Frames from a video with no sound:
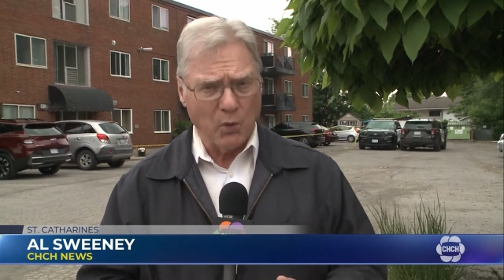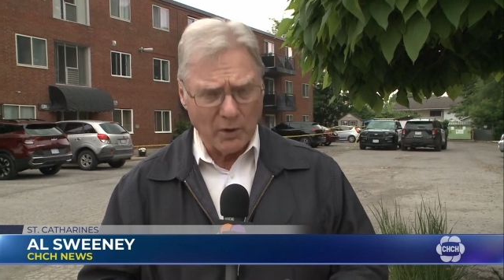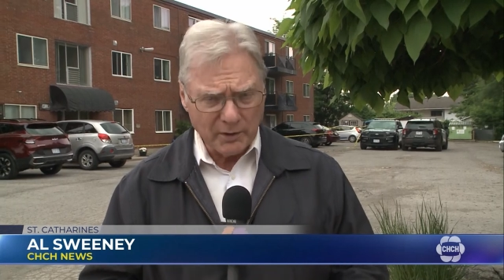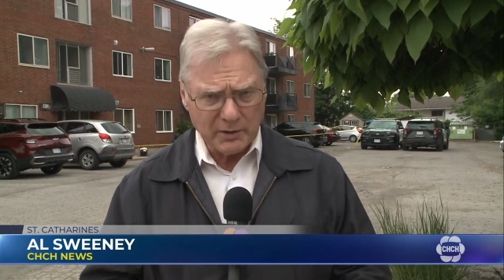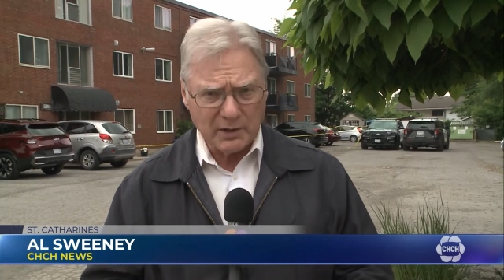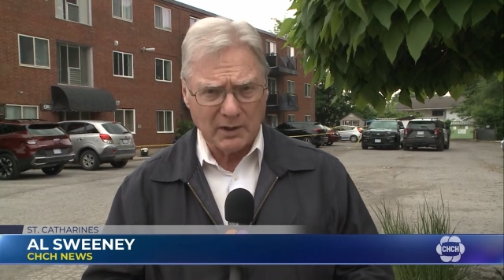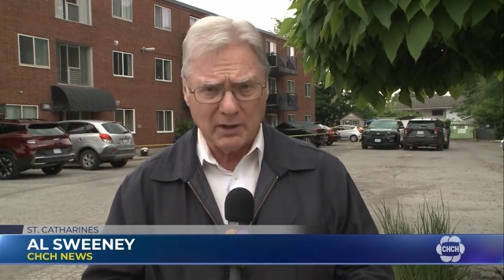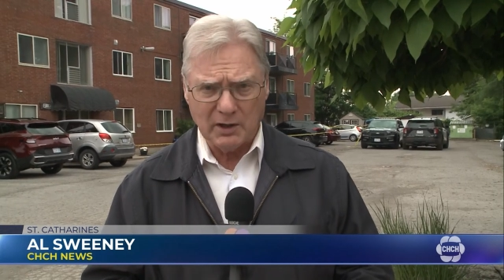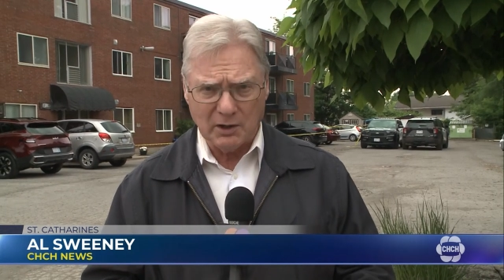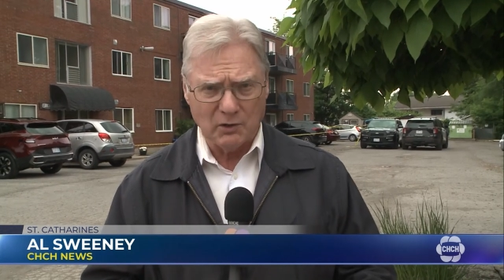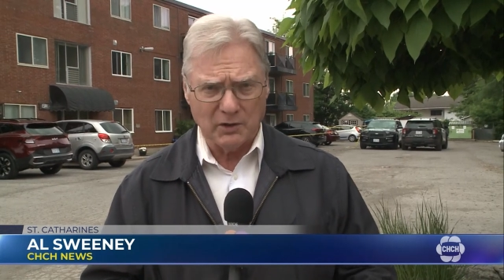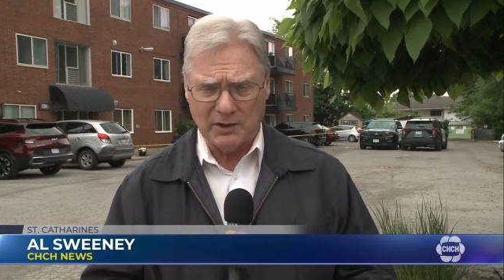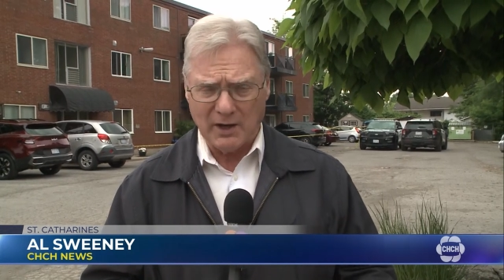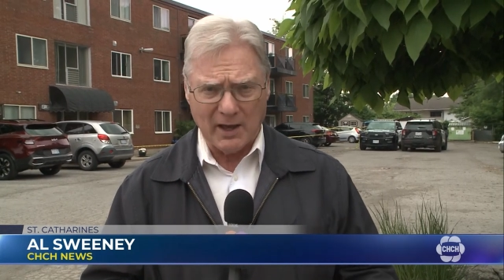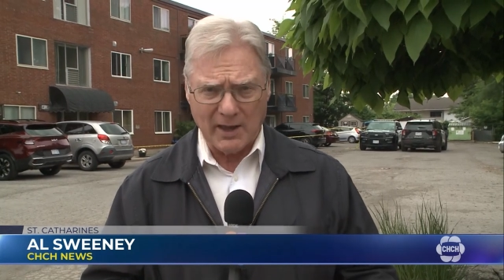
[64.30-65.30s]
working here
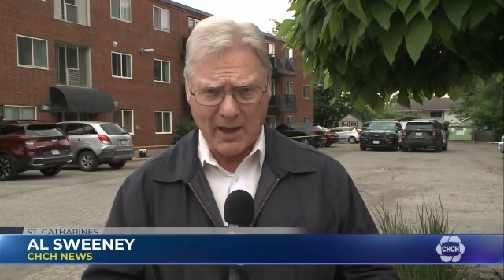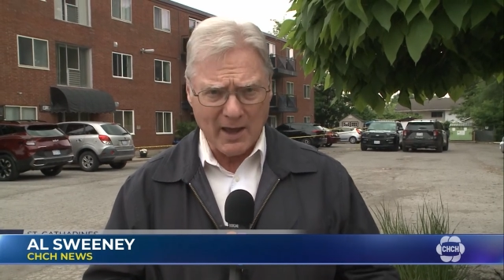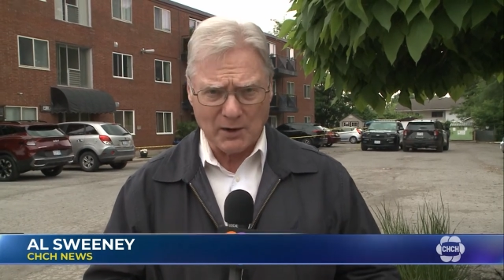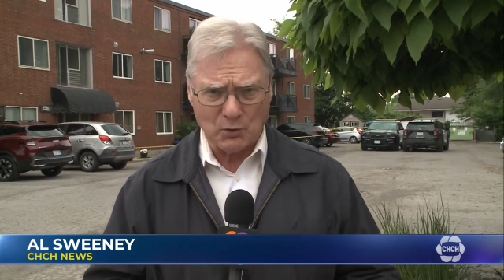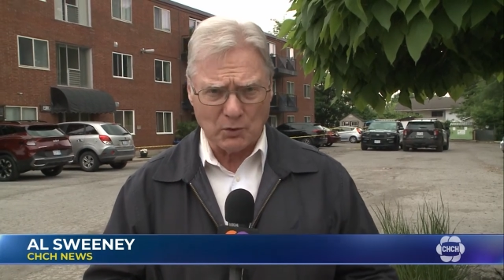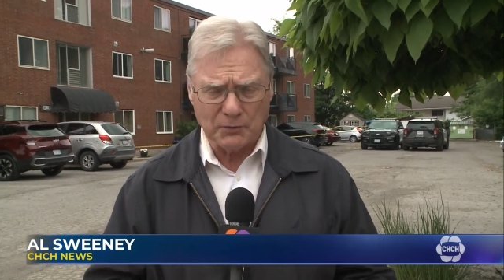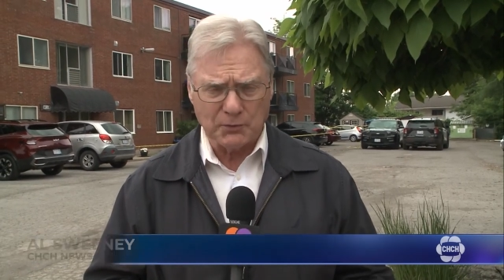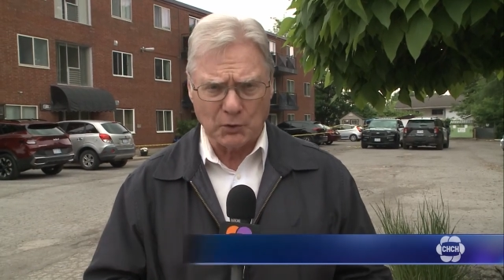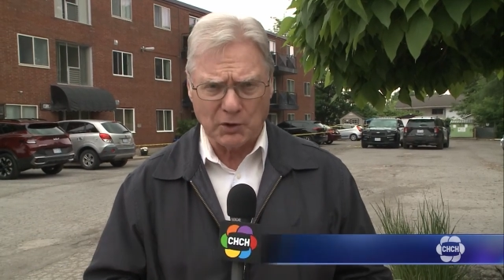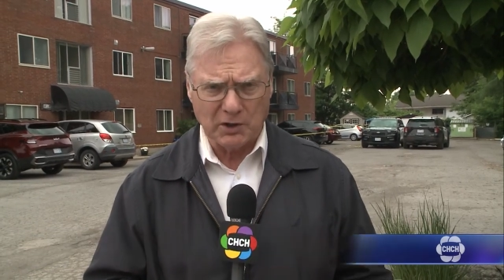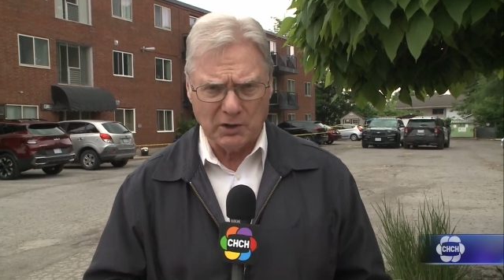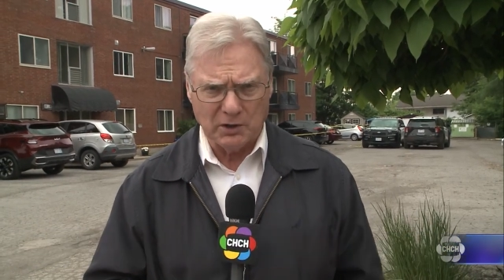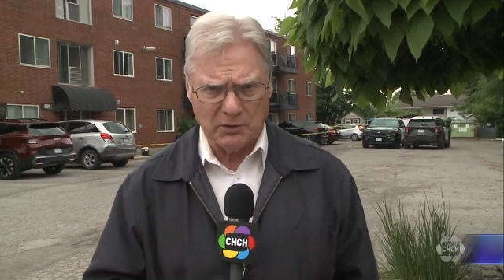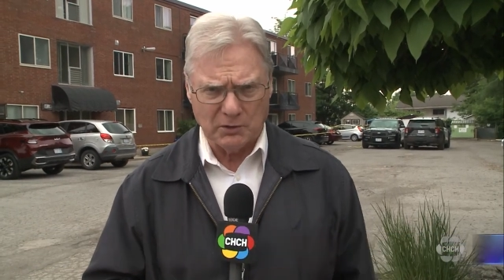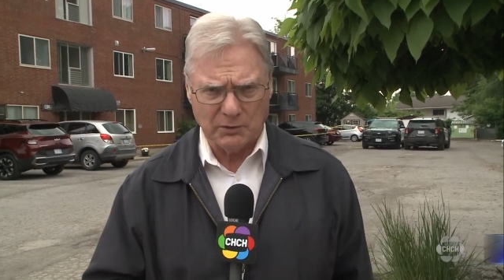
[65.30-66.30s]
in Niagara for
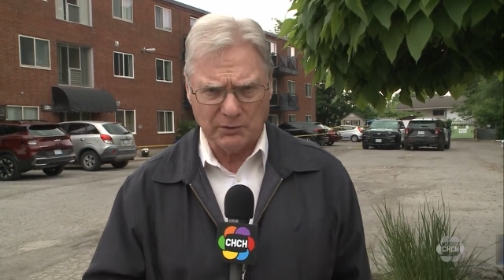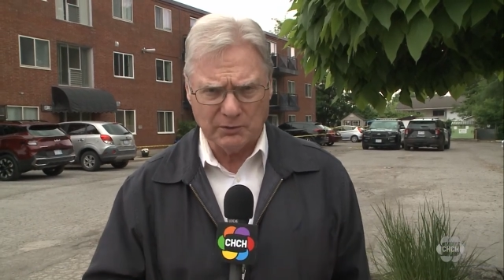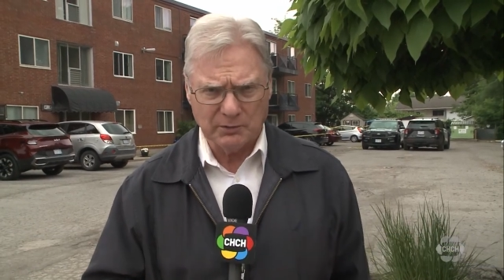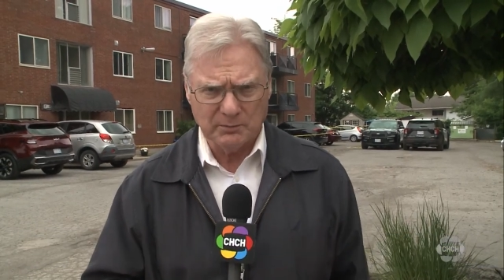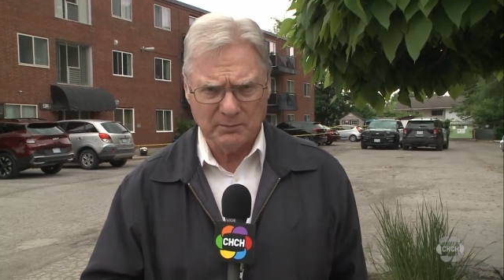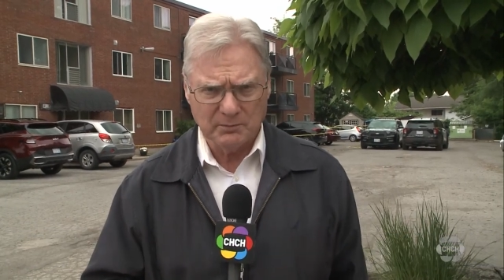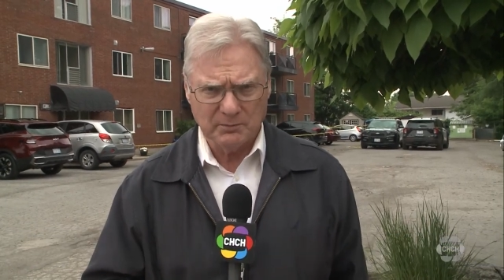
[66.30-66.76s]
years.